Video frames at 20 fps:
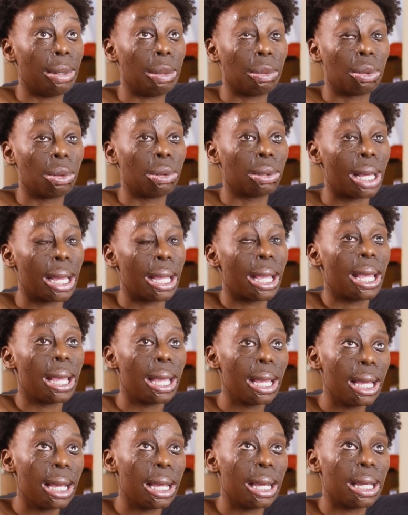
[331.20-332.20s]
people were like,
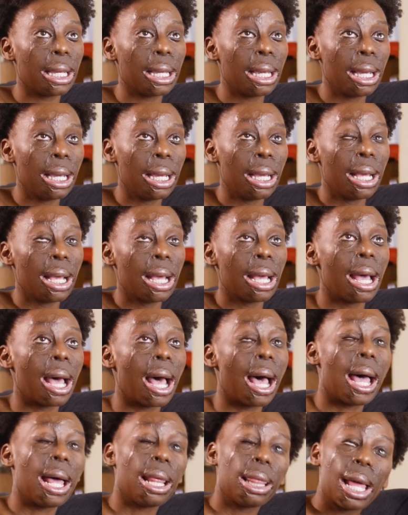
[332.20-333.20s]
hey,
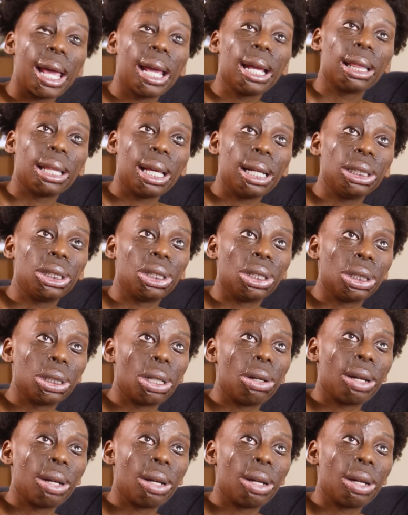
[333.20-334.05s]
I like that you're so